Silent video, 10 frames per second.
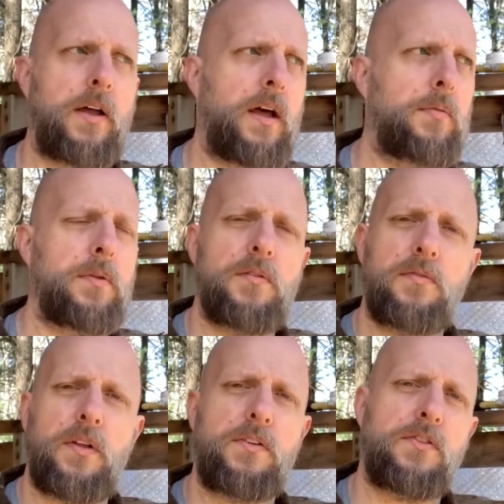up with
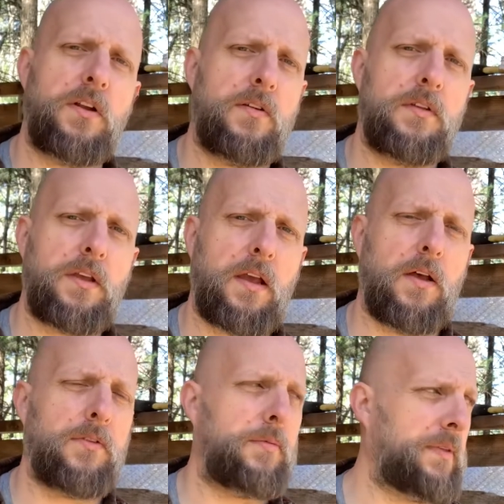inflation and everything
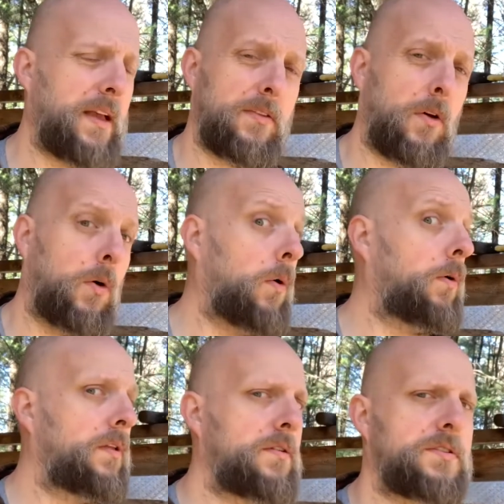else, but that's a
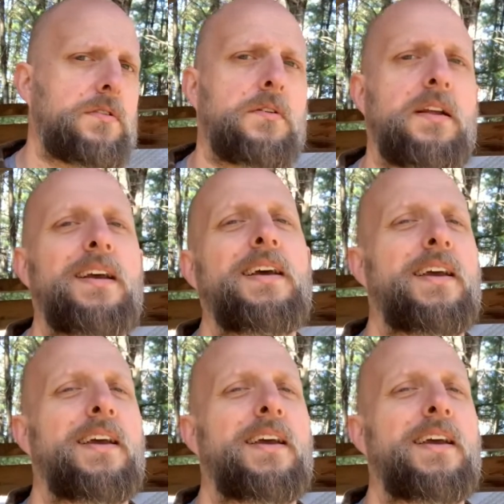whole nother story